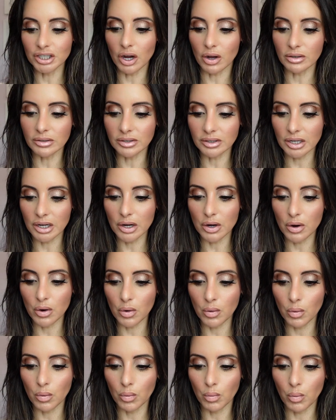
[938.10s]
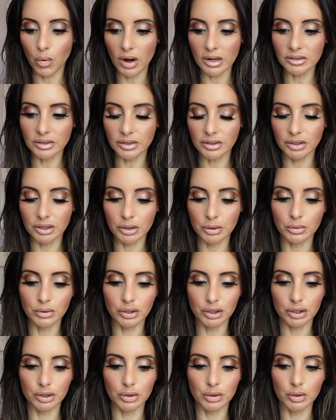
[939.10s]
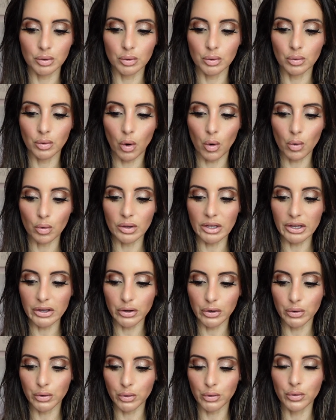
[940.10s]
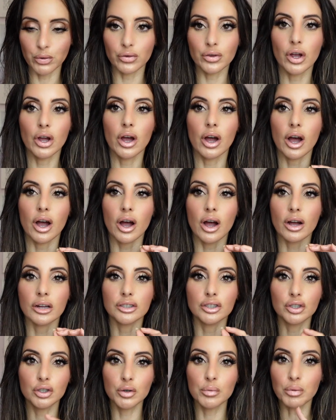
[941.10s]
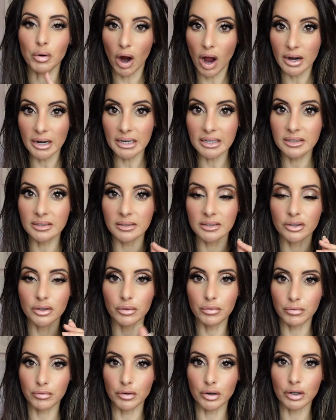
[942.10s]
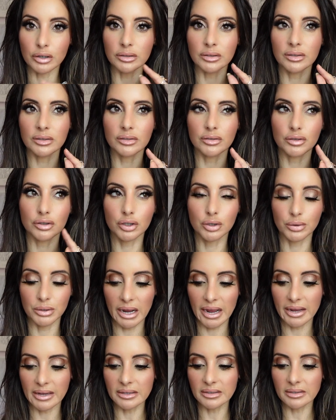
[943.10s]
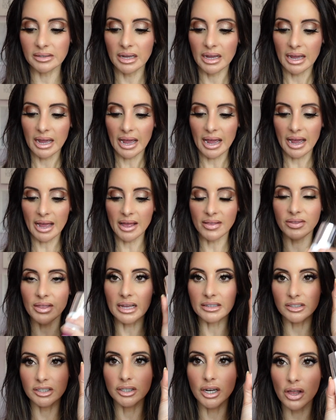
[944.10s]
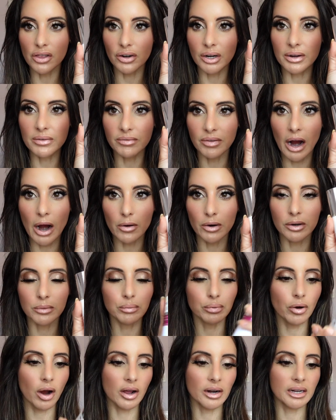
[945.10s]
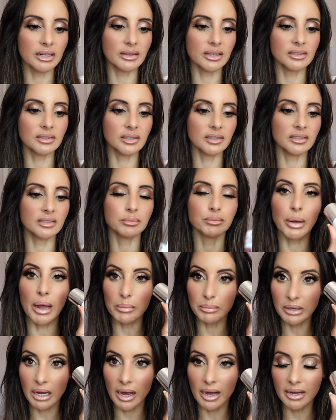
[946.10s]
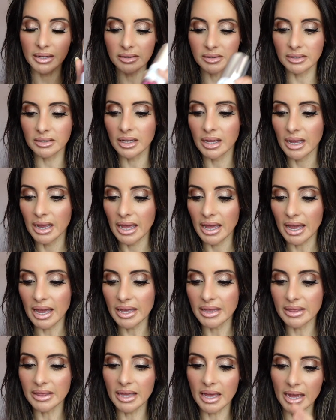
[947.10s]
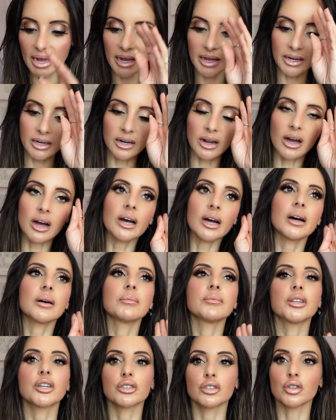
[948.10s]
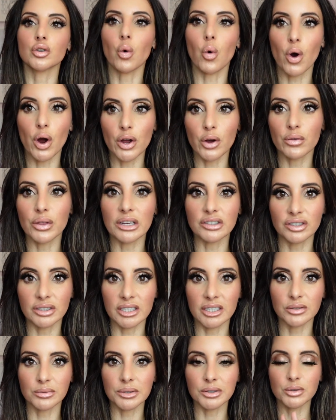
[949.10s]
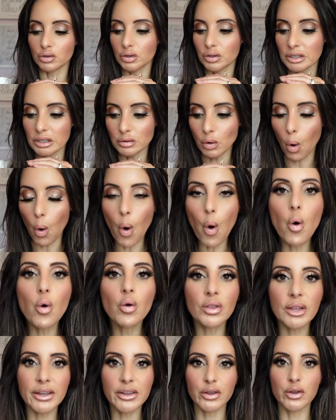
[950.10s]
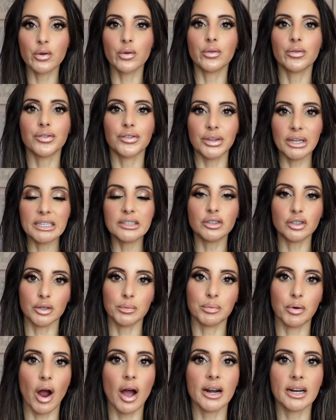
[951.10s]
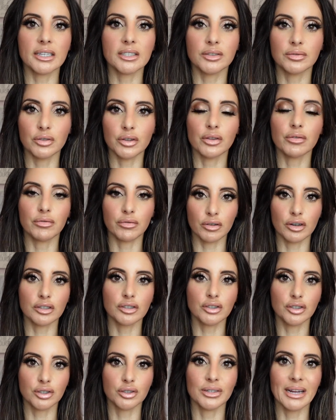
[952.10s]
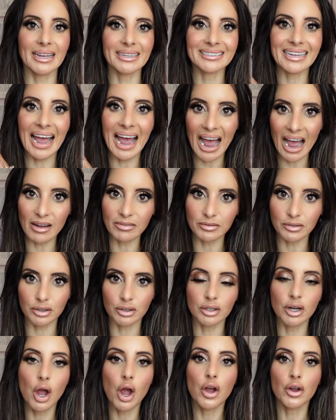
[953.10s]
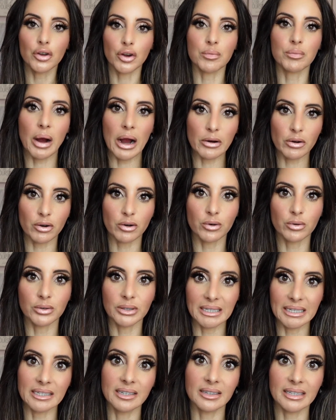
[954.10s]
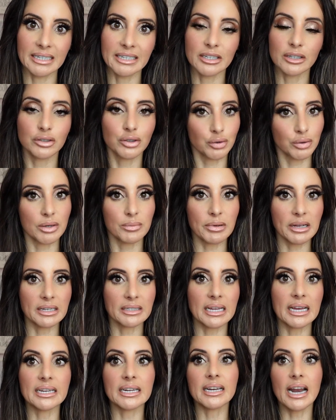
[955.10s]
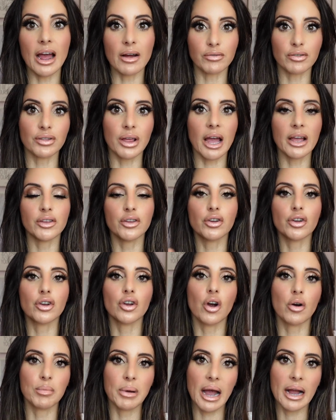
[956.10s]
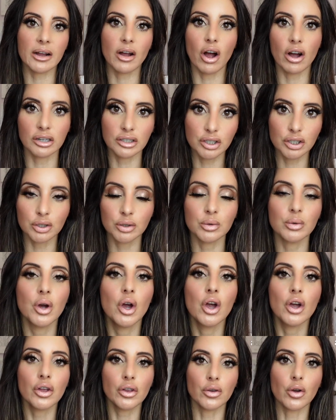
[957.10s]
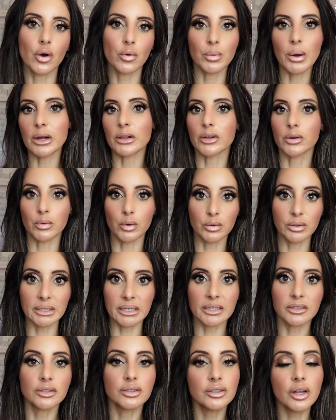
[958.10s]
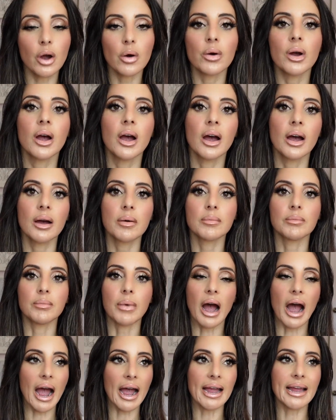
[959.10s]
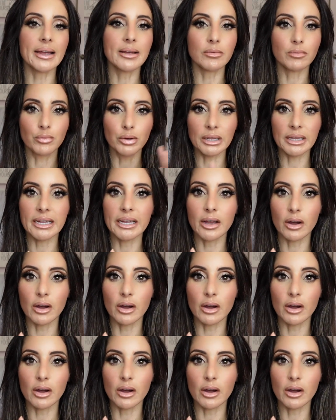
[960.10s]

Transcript: also wants you to only use 2 products the first 2 days, and that's another Environ product. This is peptides, and then there's an oil that she gives me. She says only use these 2 products for the first 2 days after your microneedling treatment, and then after that you can go back onto your regular routine. So I really